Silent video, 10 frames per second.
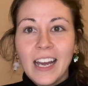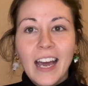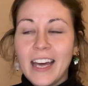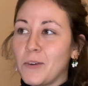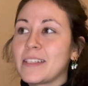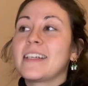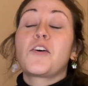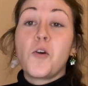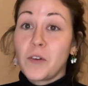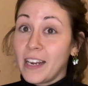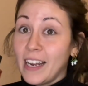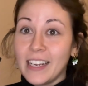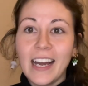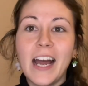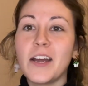and I was like, okay,
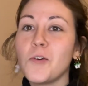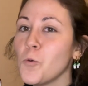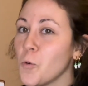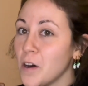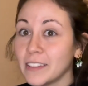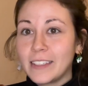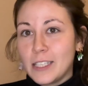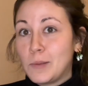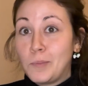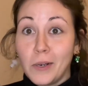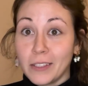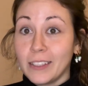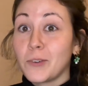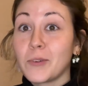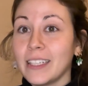I want this bottle.
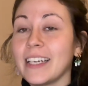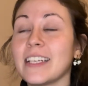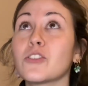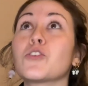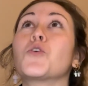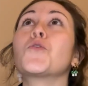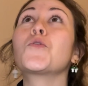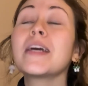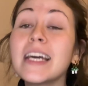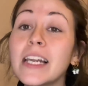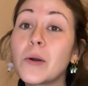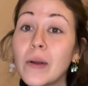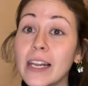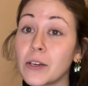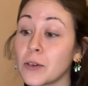Really, it's really,
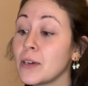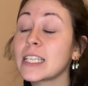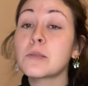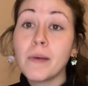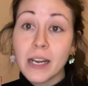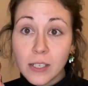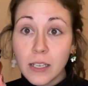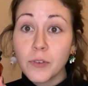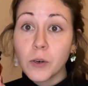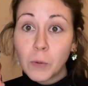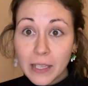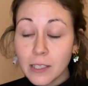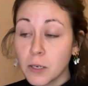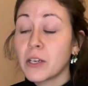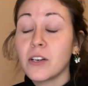really good, especially for winter,
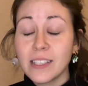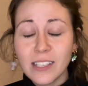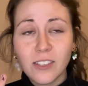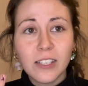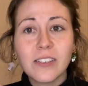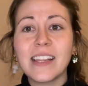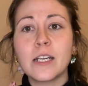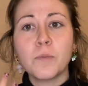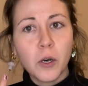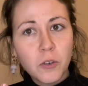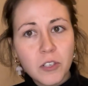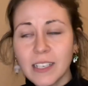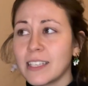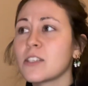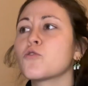because it's also that potent.
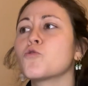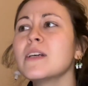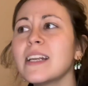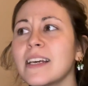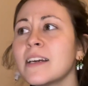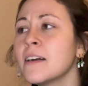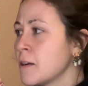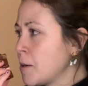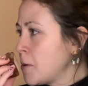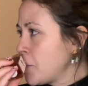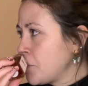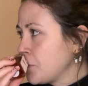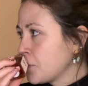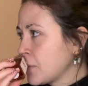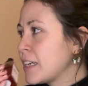
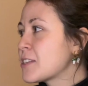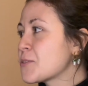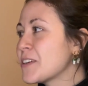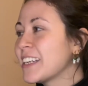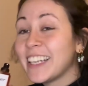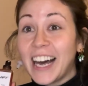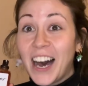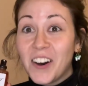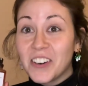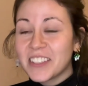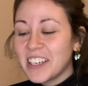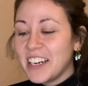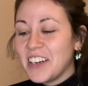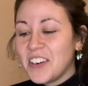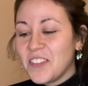It's really loud.
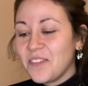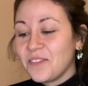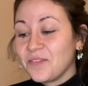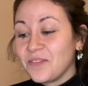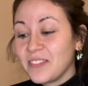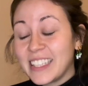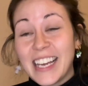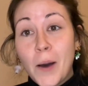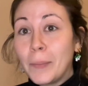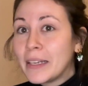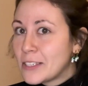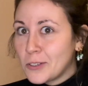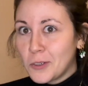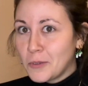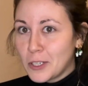Yeah, please don't
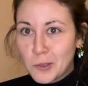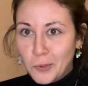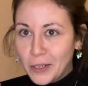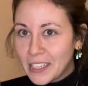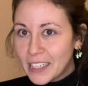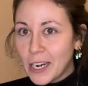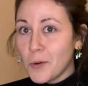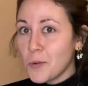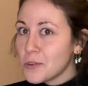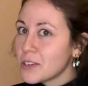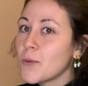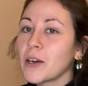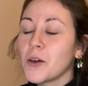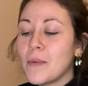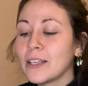overspray it. I wouldn't
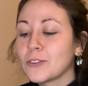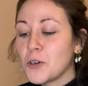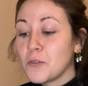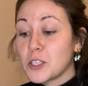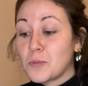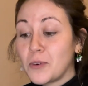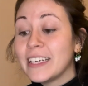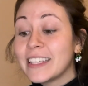recommend to overspray